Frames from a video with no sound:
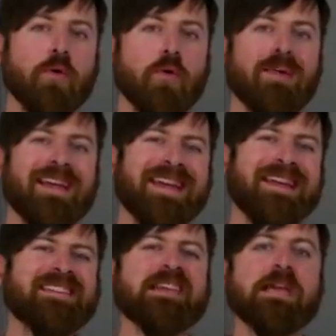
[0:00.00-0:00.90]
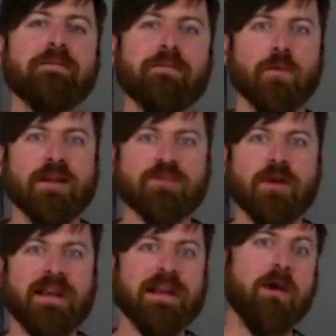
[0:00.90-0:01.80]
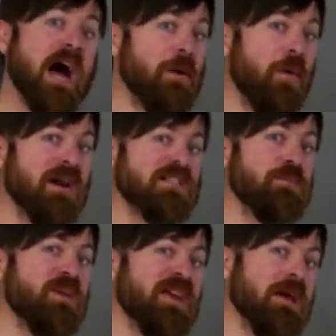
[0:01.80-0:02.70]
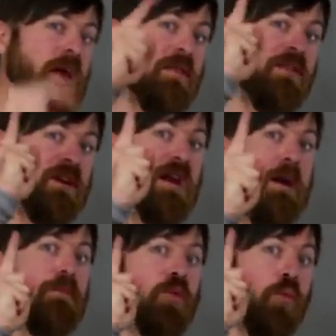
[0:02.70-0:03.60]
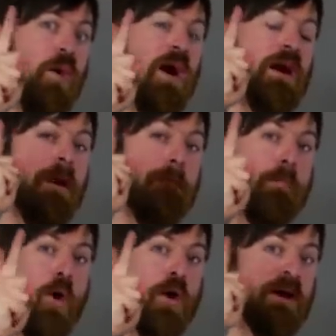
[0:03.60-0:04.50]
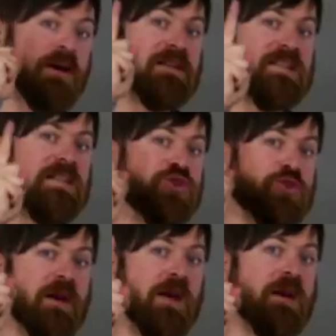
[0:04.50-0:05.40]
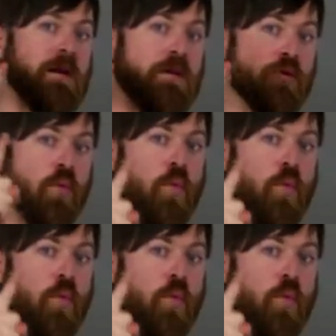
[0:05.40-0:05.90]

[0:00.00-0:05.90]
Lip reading: goal is influence right now. I want to be the #1 marketing teacher in the